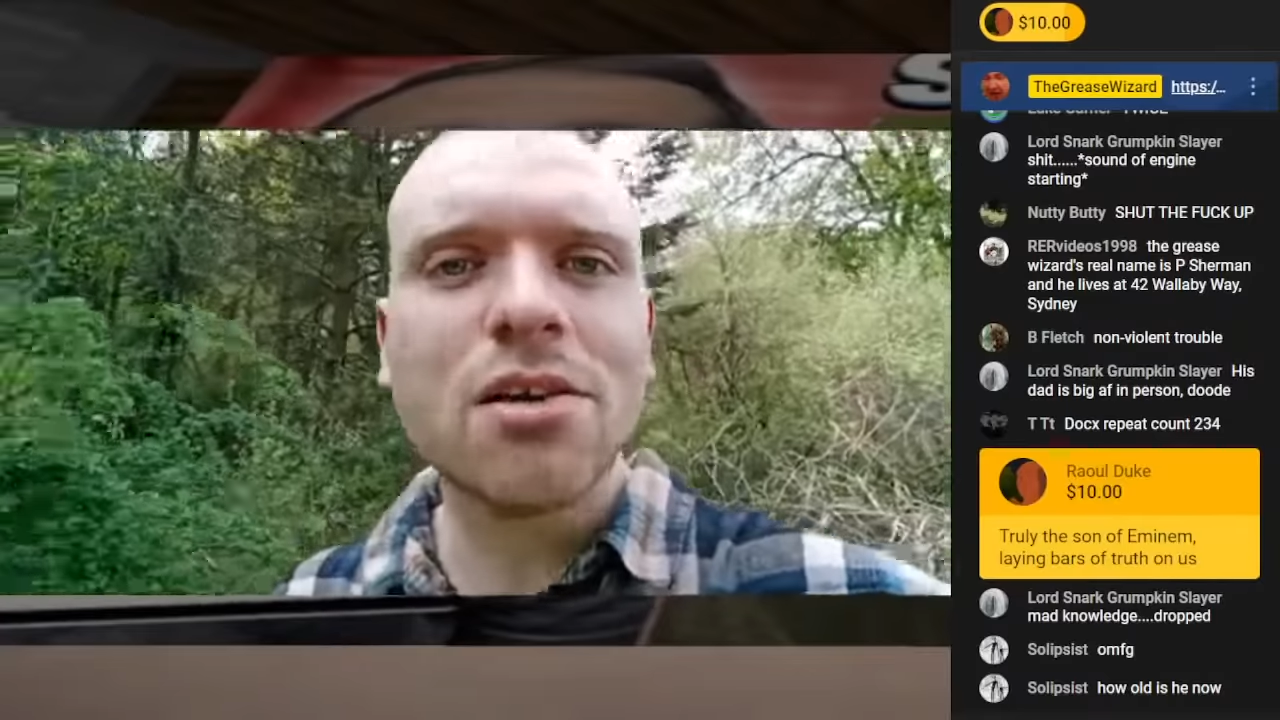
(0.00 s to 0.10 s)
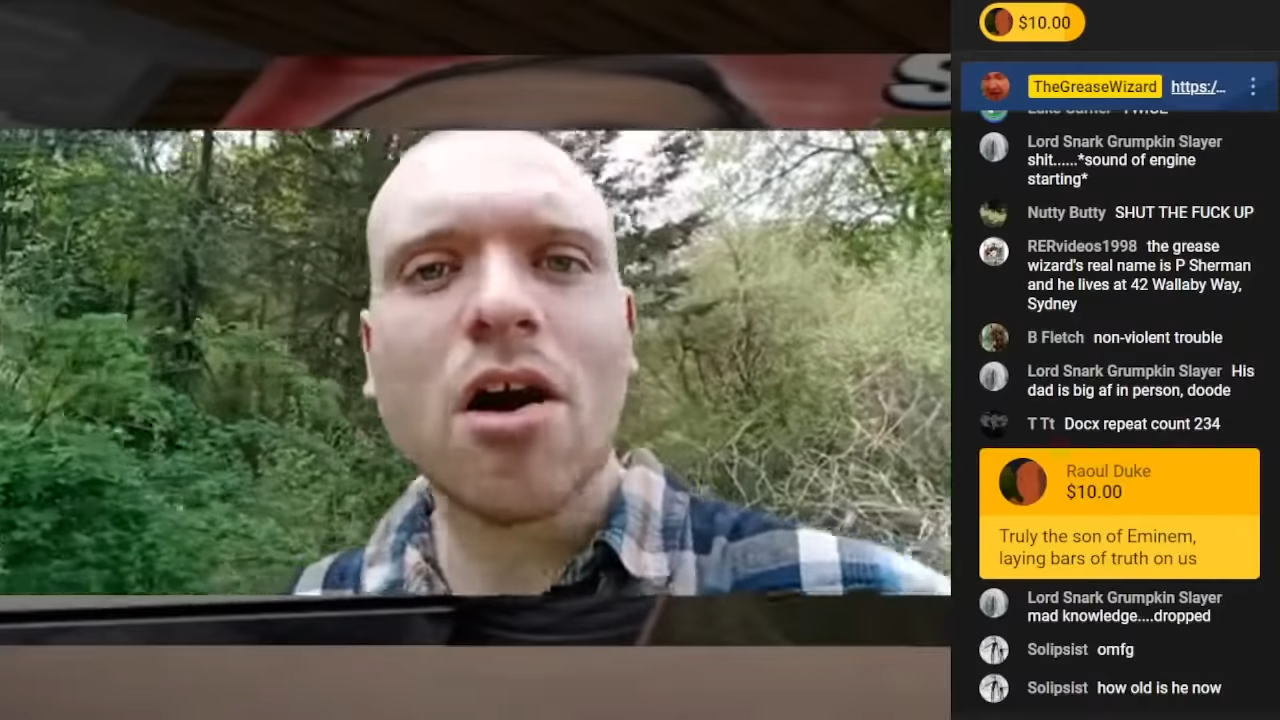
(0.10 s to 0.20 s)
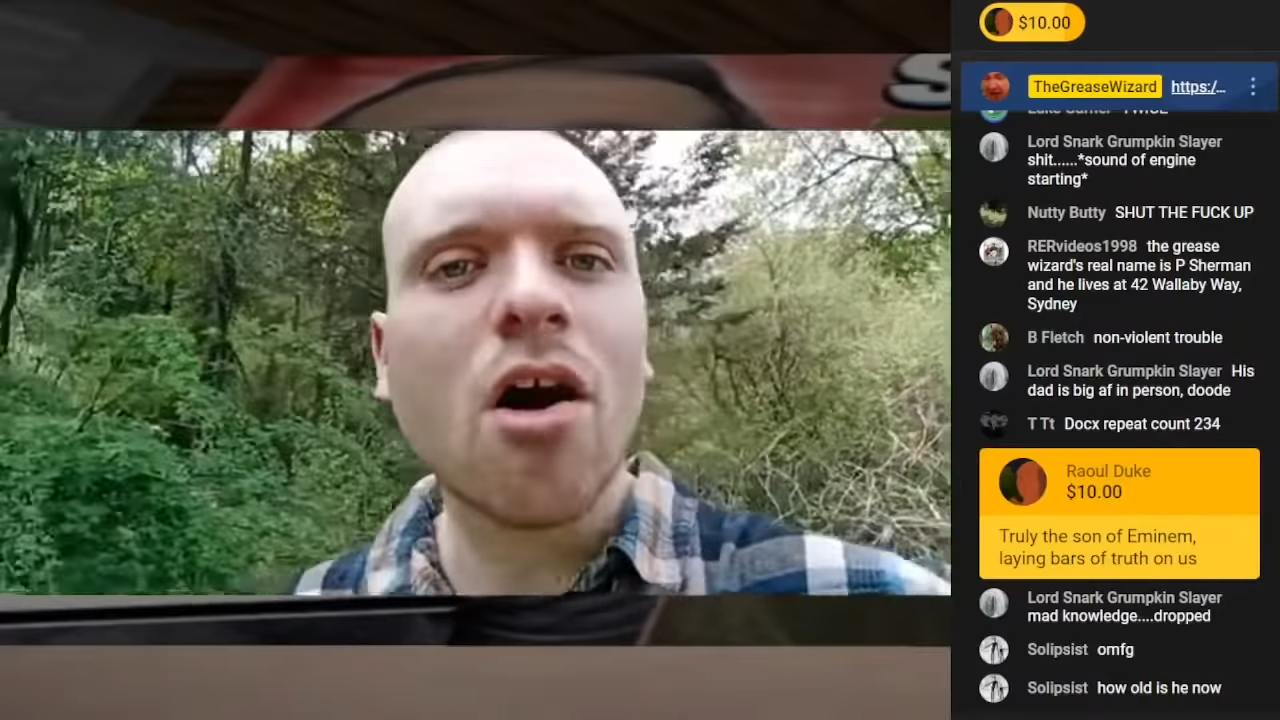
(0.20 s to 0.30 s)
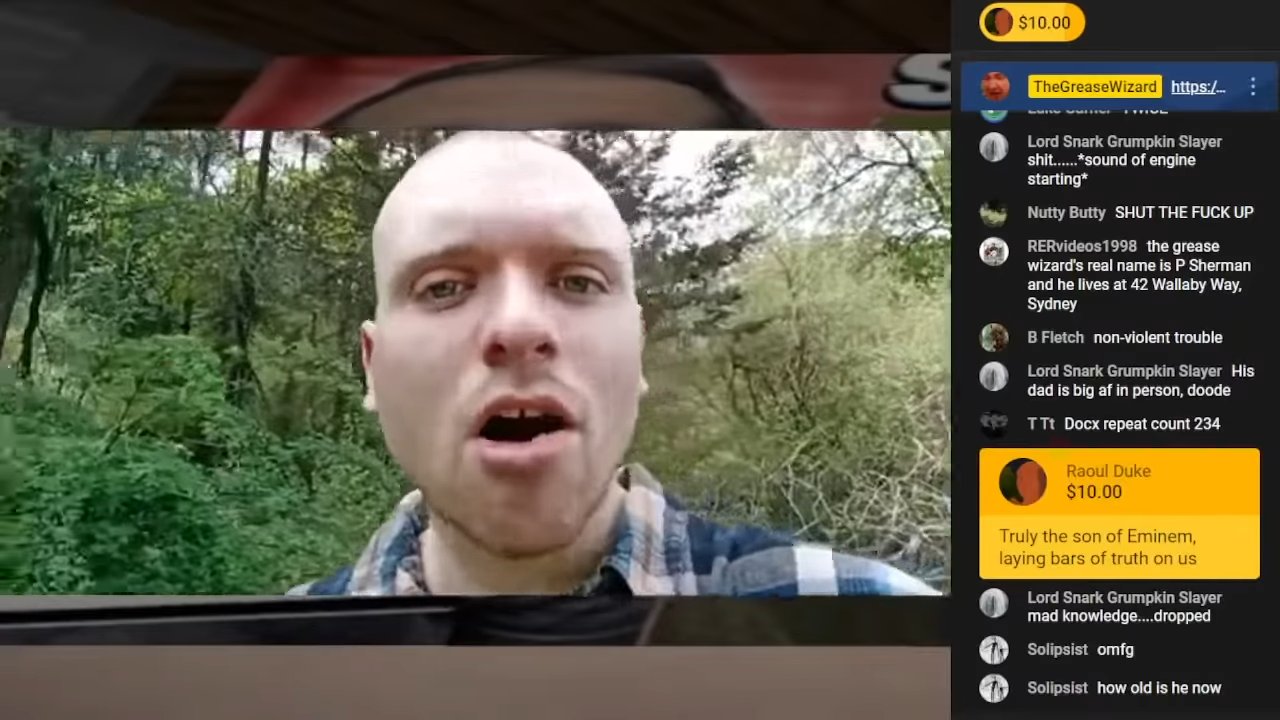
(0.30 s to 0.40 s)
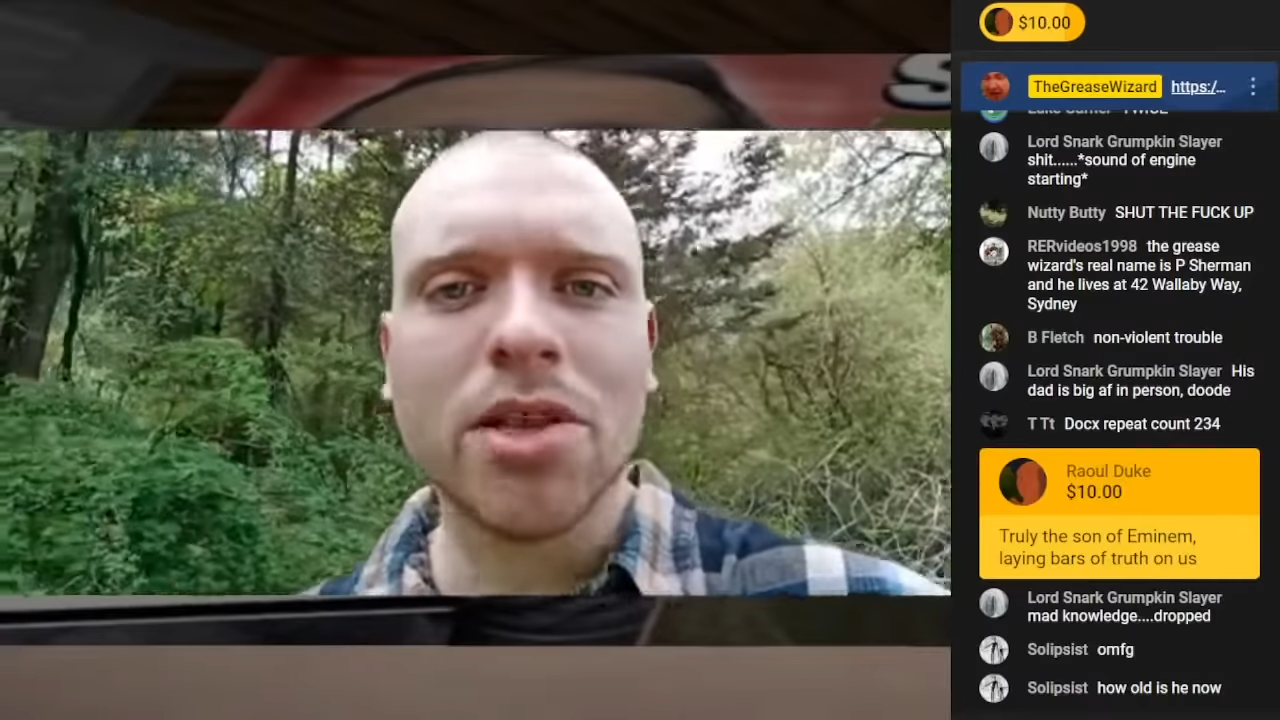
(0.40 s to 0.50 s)

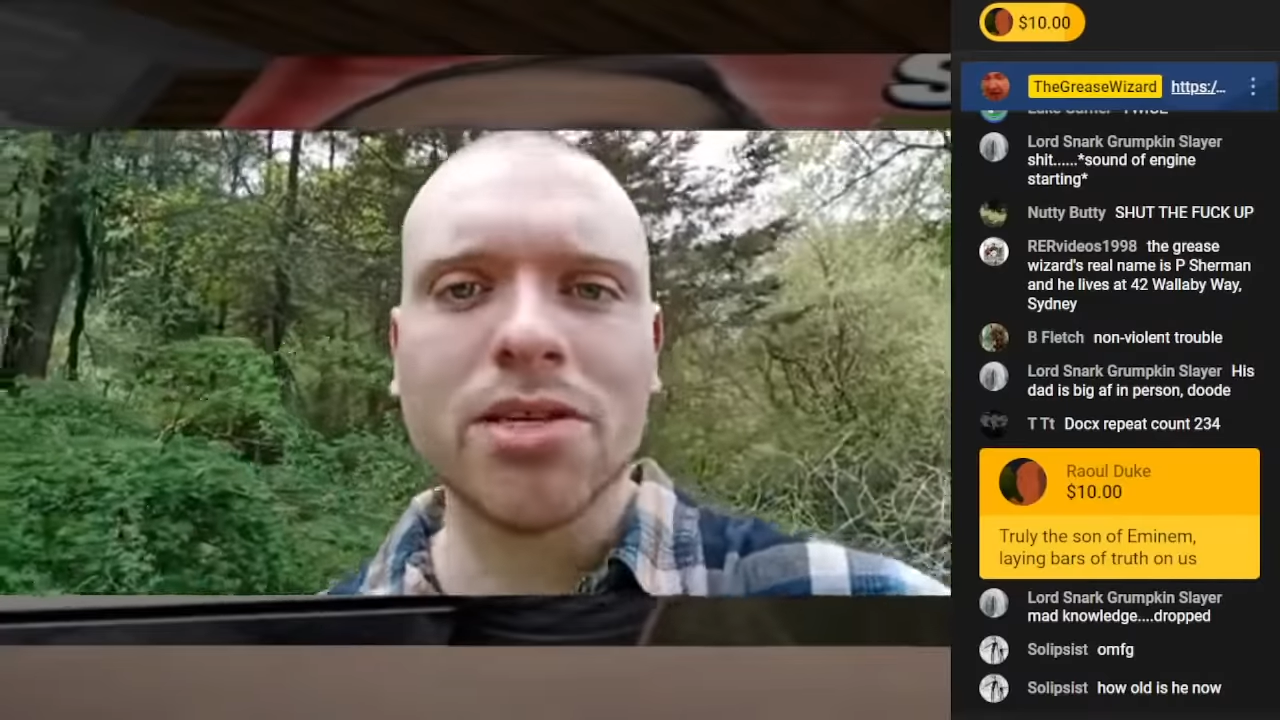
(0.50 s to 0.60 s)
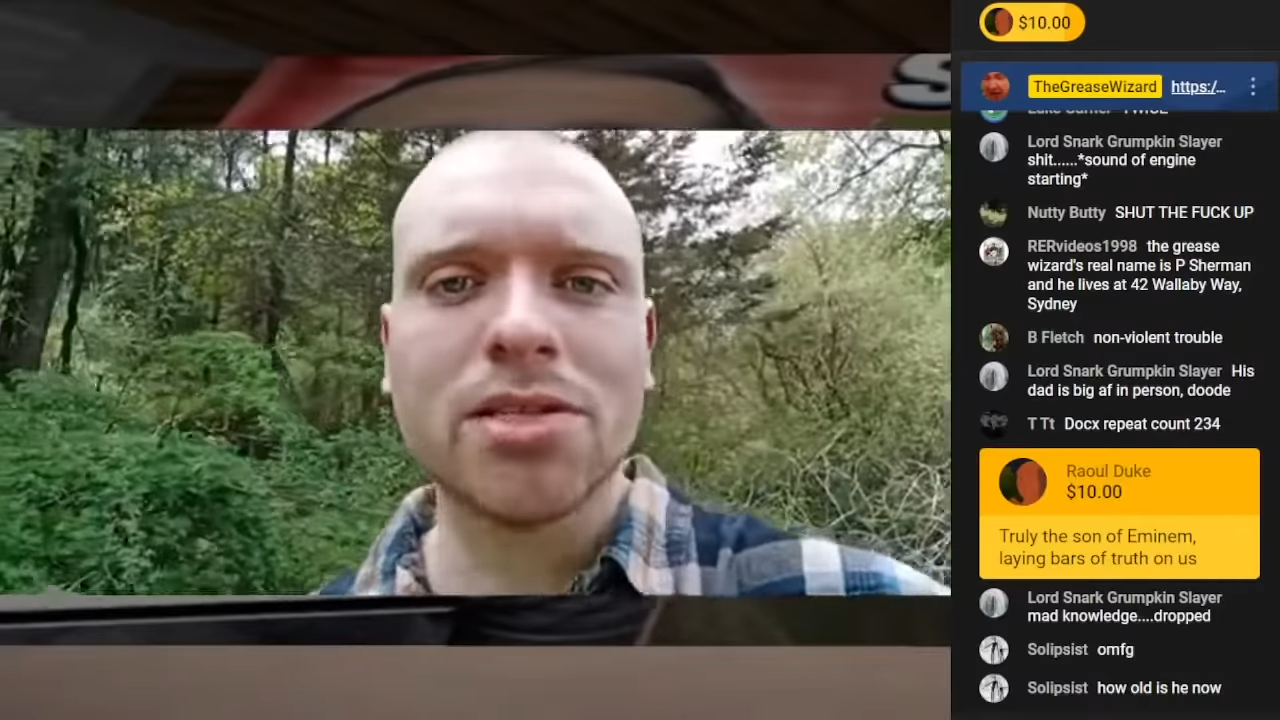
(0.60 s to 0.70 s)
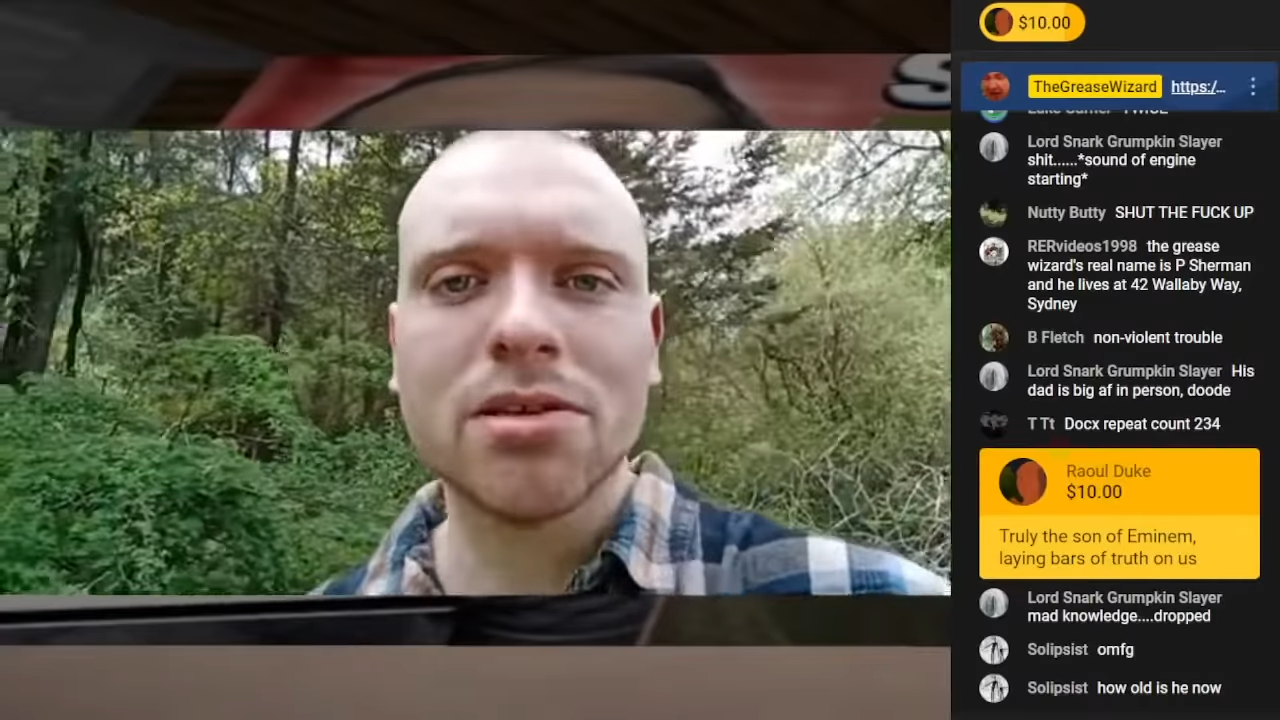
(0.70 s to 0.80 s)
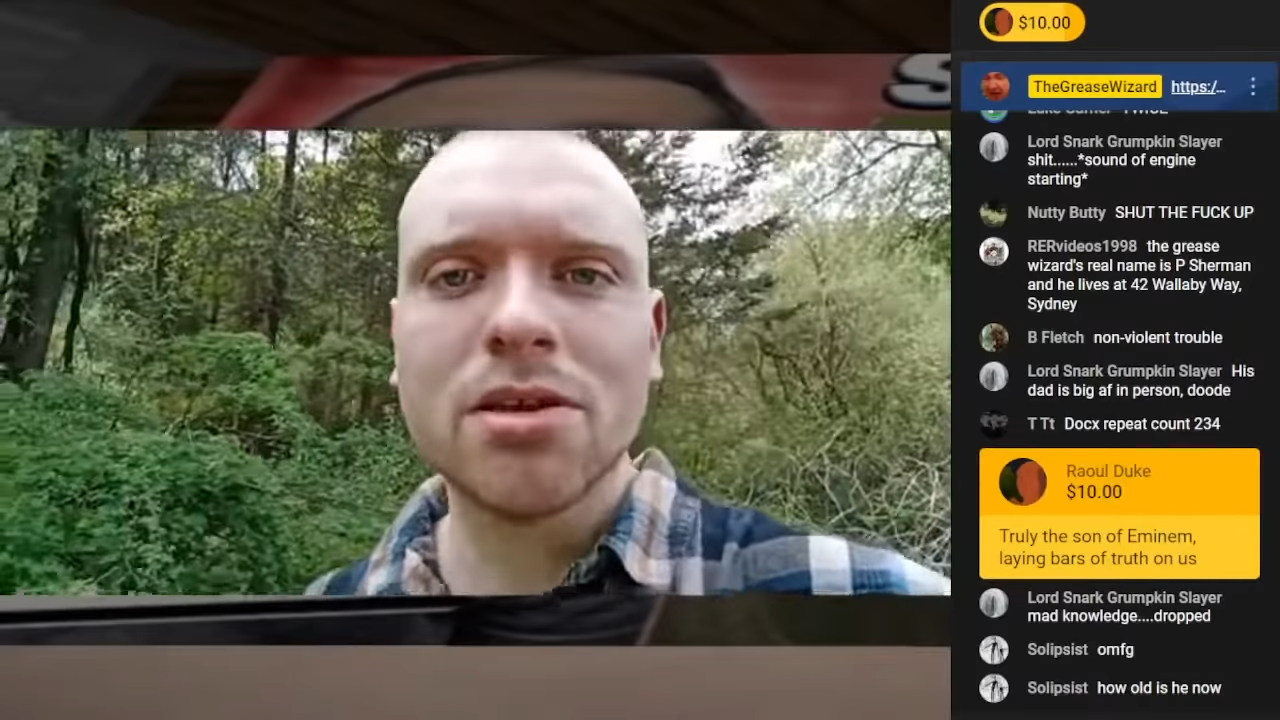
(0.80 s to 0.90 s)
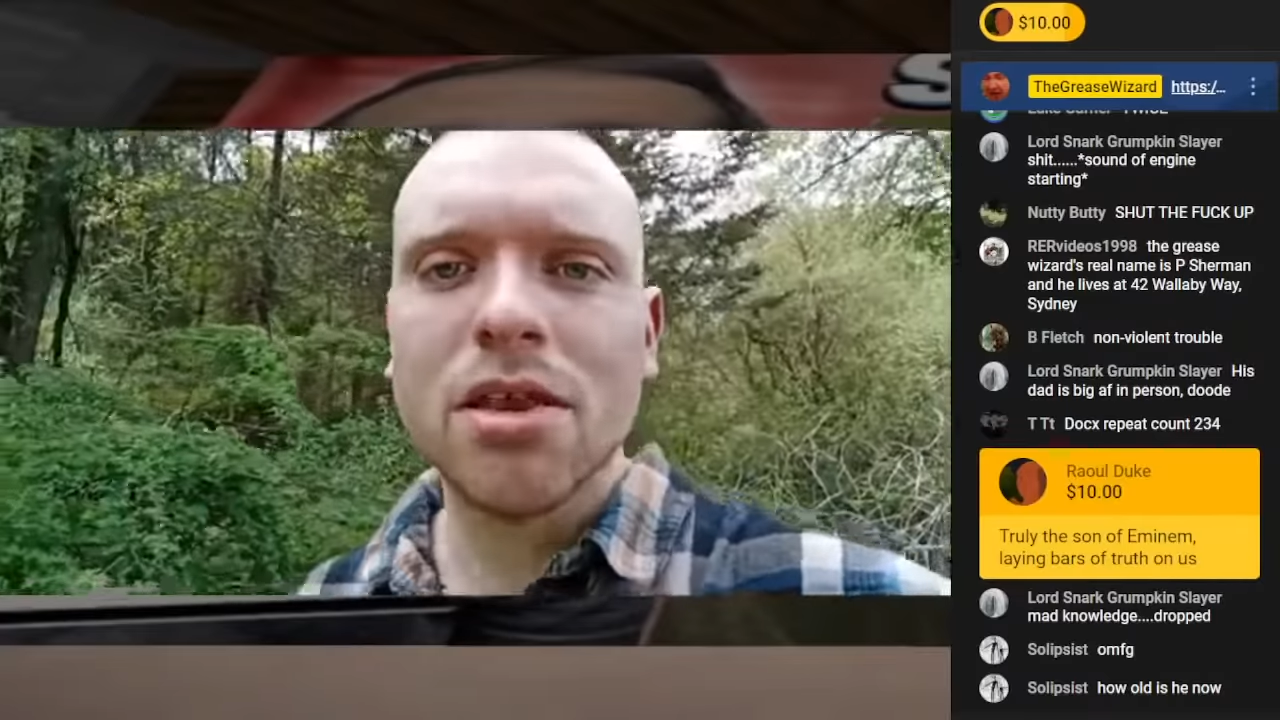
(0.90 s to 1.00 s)
are harmless.